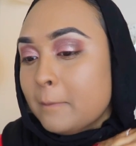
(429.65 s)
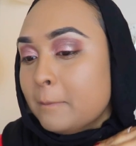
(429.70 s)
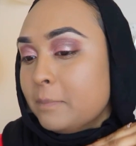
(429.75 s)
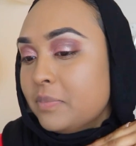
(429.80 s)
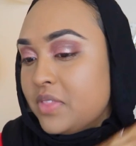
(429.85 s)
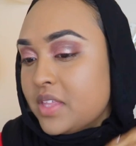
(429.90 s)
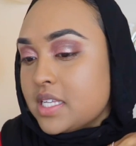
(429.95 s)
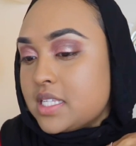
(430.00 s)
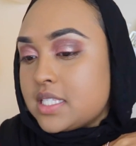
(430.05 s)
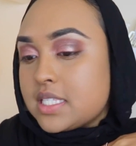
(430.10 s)

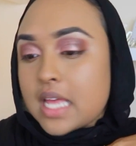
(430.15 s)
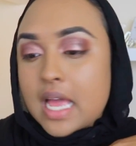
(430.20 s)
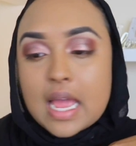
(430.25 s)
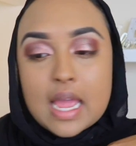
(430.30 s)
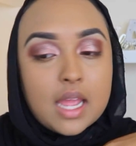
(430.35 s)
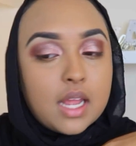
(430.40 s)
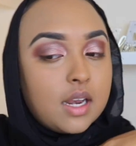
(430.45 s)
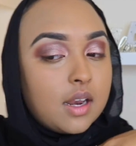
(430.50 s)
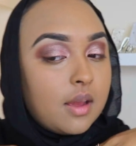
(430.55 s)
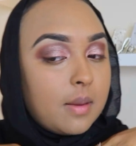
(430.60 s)
this
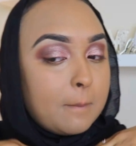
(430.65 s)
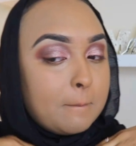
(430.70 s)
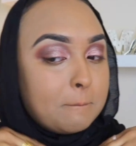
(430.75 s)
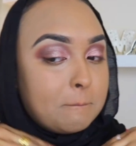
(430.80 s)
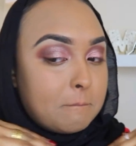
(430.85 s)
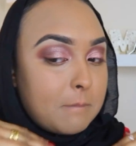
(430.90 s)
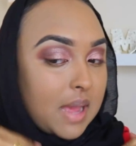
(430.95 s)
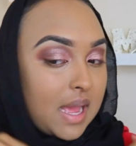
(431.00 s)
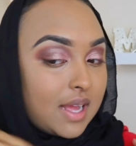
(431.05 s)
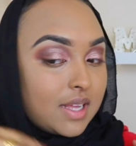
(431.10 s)
side
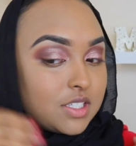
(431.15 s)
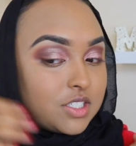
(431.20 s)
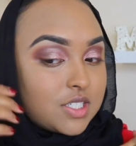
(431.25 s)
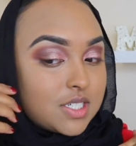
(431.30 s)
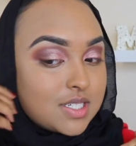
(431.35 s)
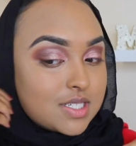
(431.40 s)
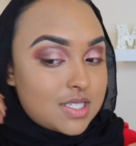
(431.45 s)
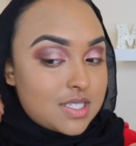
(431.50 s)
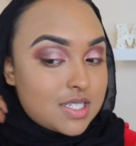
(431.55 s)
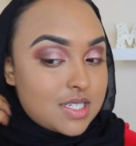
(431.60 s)

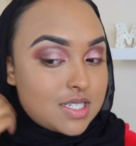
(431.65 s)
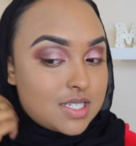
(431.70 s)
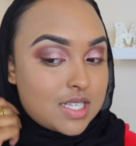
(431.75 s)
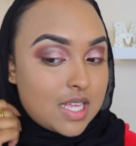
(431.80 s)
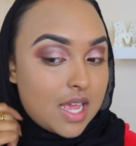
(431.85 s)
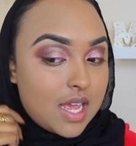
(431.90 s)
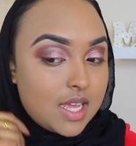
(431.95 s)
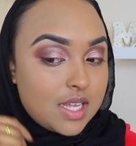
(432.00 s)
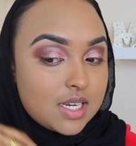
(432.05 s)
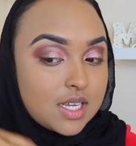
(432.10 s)
matches this
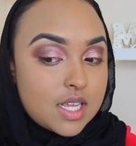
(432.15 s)
side,